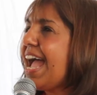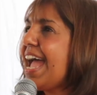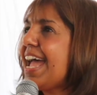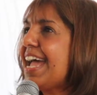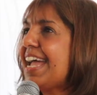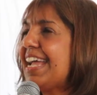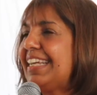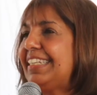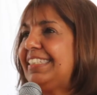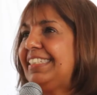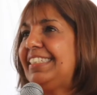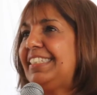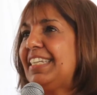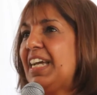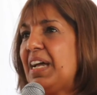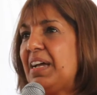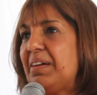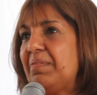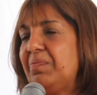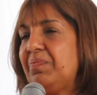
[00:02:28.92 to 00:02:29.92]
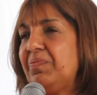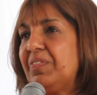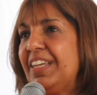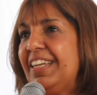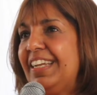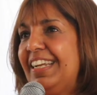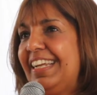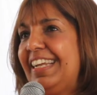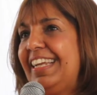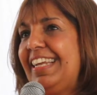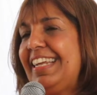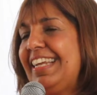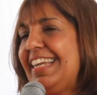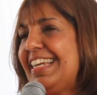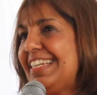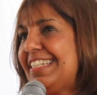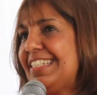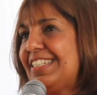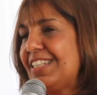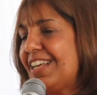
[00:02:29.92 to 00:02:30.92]
and
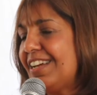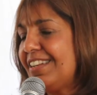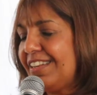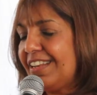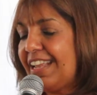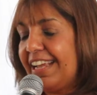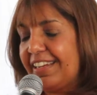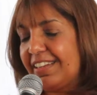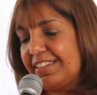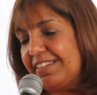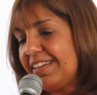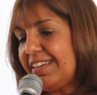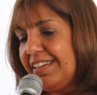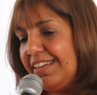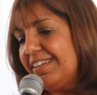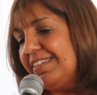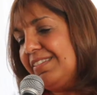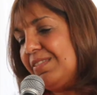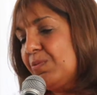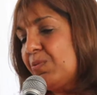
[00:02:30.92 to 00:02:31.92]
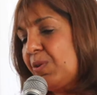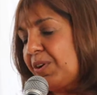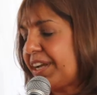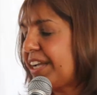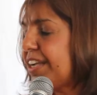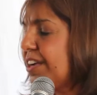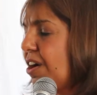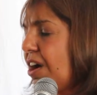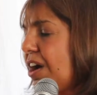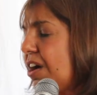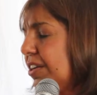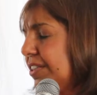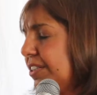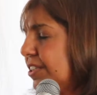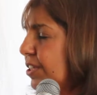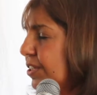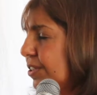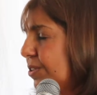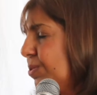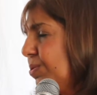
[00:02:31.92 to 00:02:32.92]
he is like working on
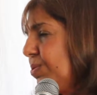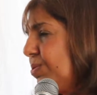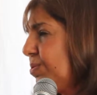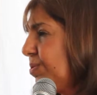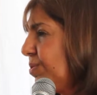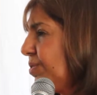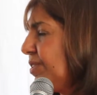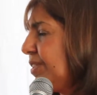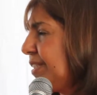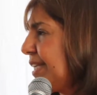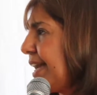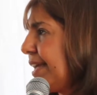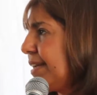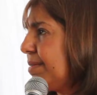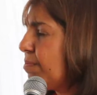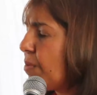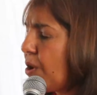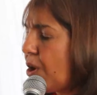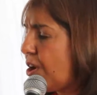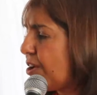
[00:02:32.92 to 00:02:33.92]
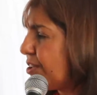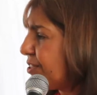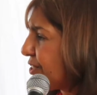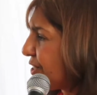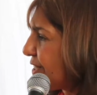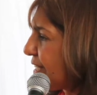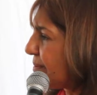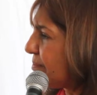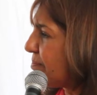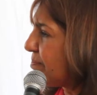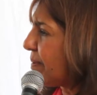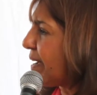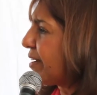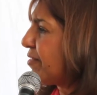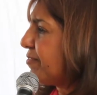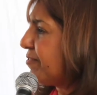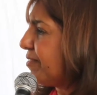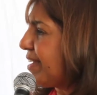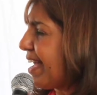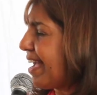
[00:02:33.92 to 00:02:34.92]
cocoons and moths and
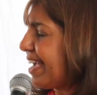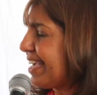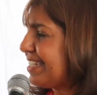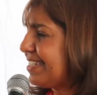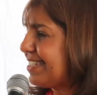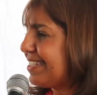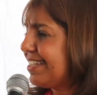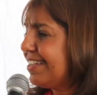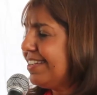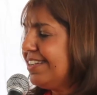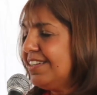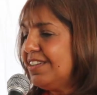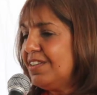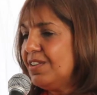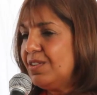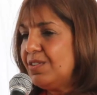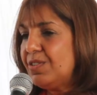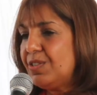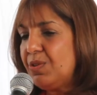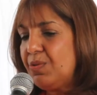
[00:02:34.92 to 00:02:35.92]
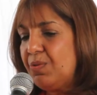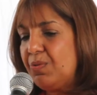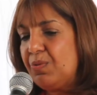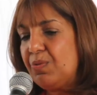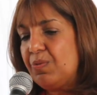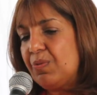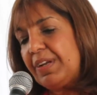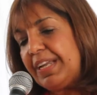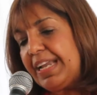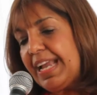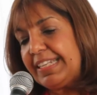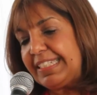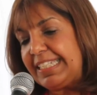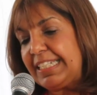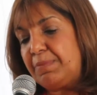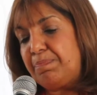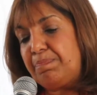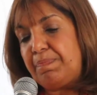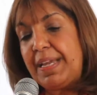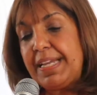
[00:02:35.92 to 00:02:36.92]
butterflies. So he has
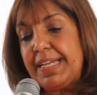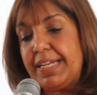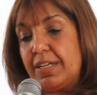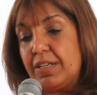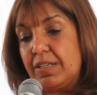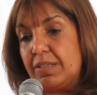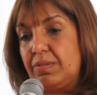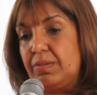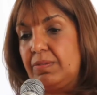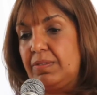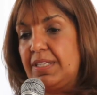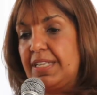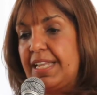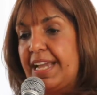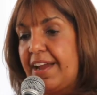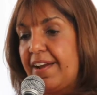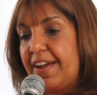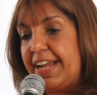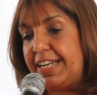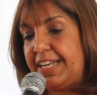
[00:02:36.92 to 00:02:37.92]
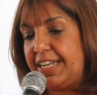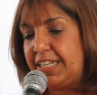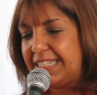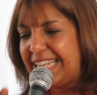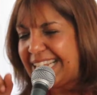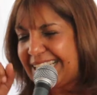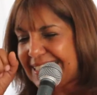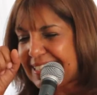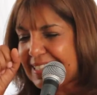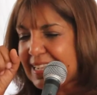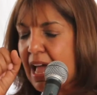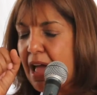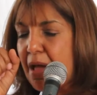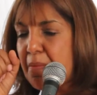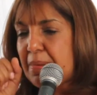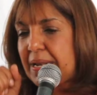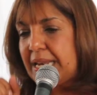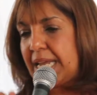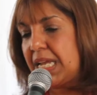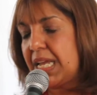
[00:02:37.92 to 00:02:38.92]
this big cocoon there, and he's
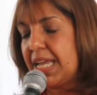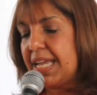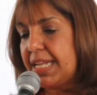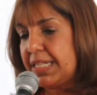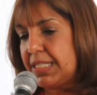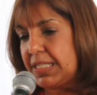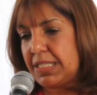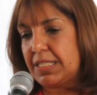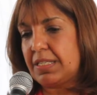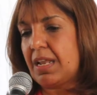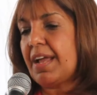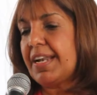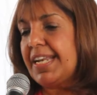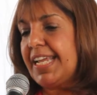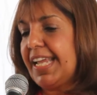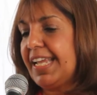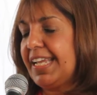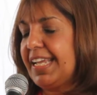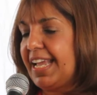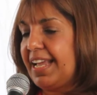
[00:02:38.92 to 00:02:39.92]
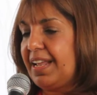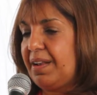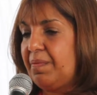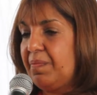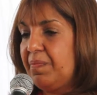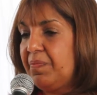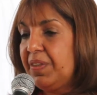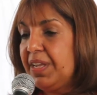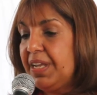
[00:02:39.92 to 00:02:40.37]
examining it, studying it,